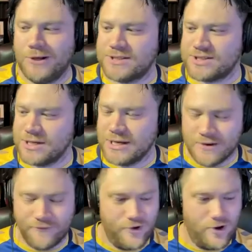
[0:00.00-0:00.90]
Plus
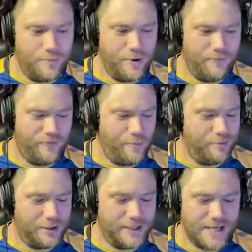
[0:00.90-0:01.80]
for
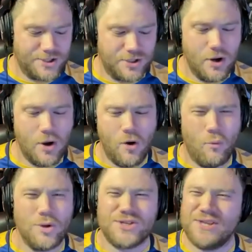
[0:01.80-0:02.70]
people to catch it.
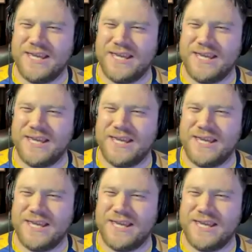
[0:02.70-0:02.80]
What's